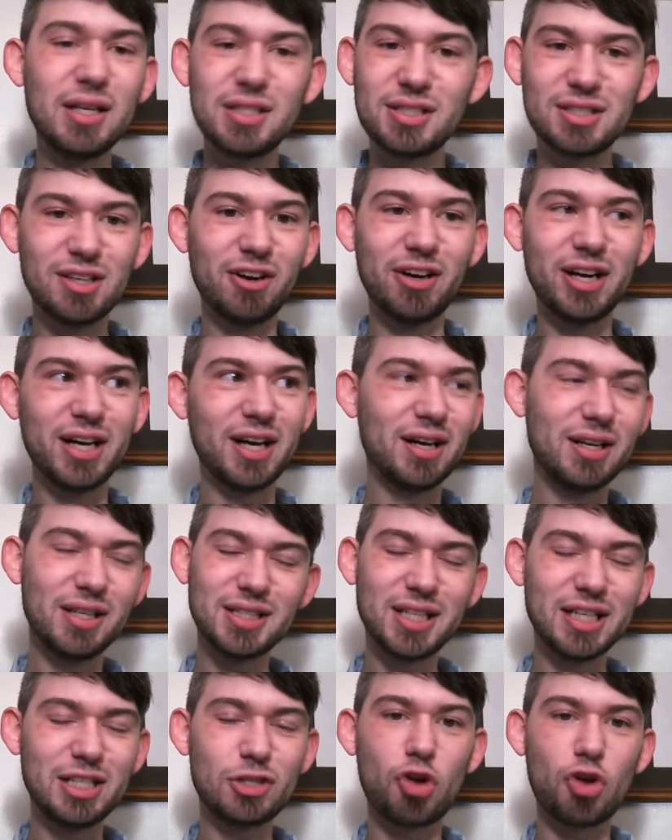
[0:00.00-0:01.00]
Sorry, I
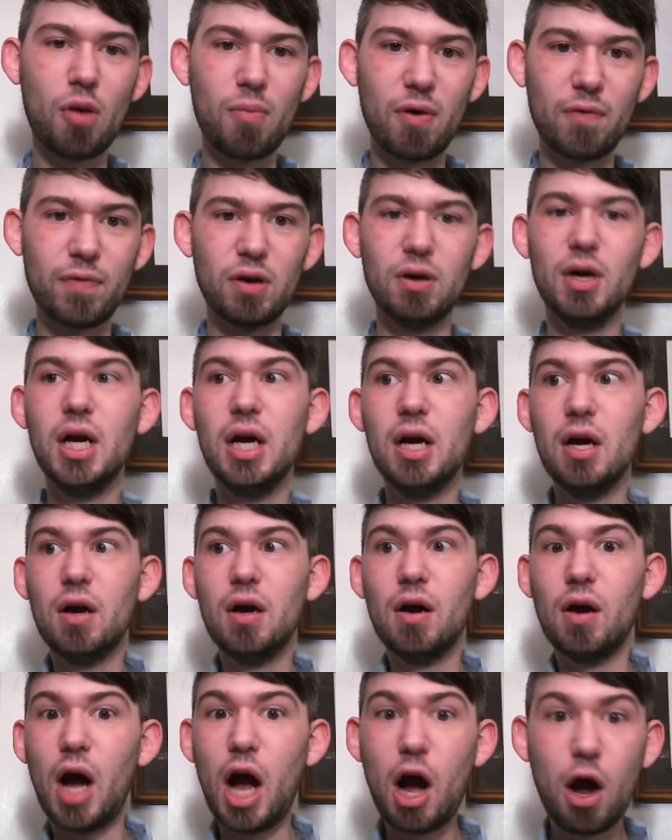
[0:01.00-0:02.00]
say Tromaville.
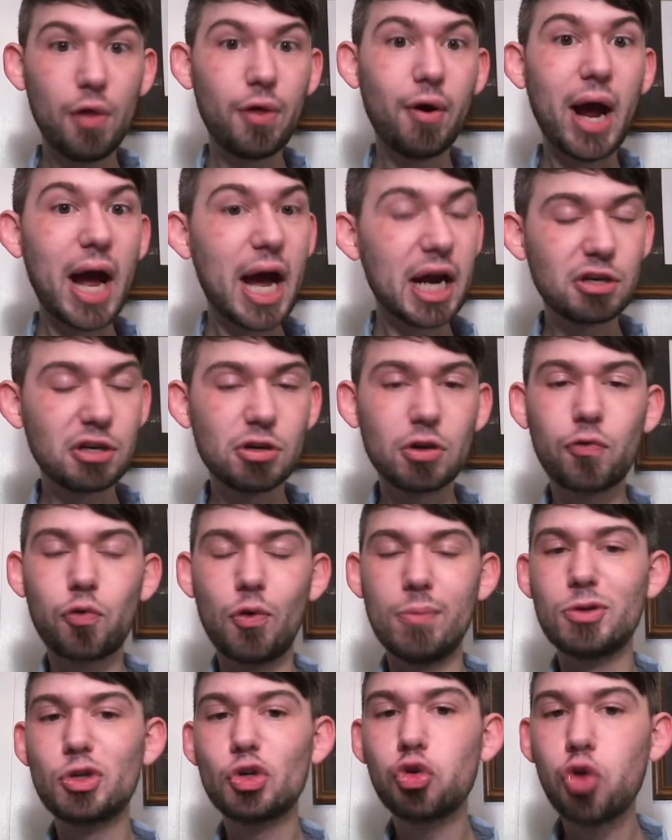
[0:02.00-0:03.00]
Other actors
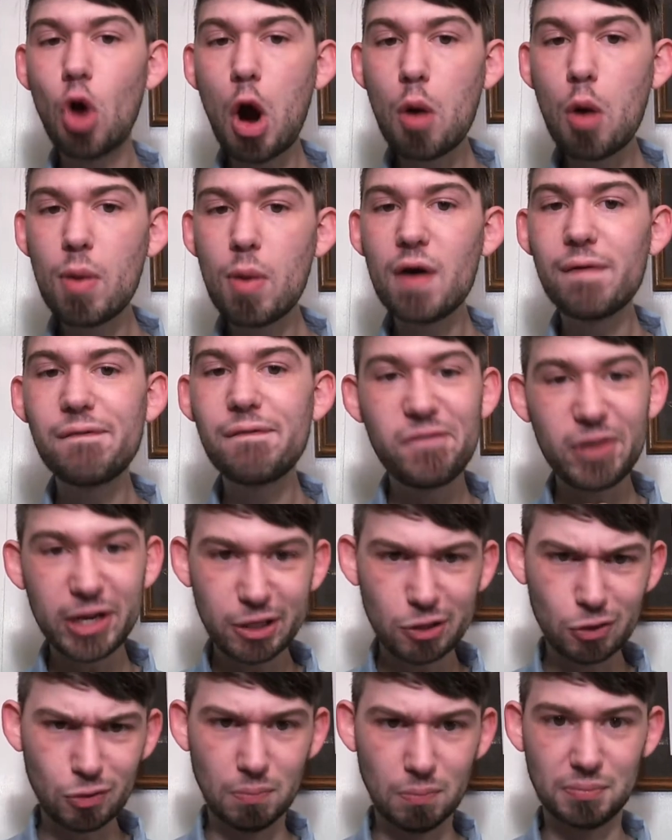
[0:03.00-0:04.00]
from Troma
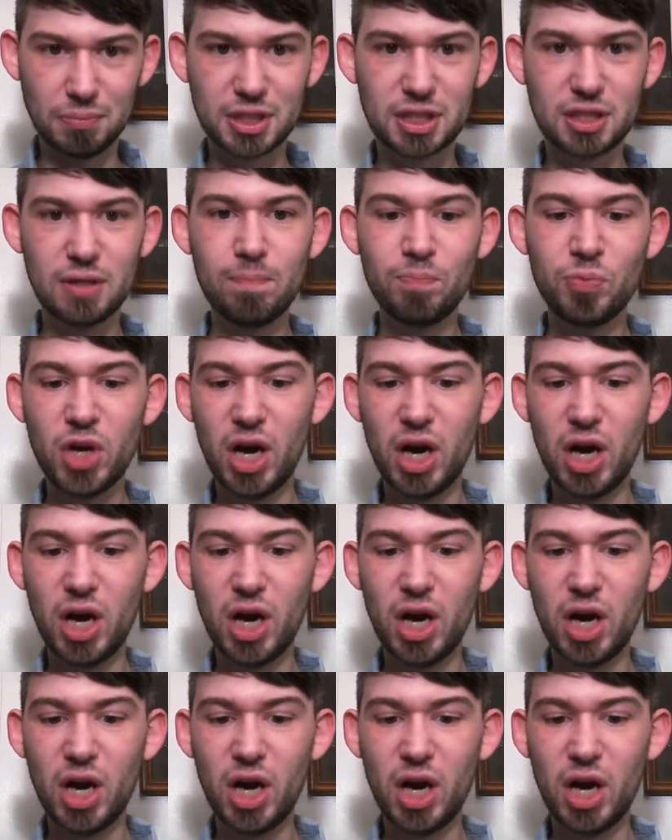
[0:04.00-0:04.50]
films.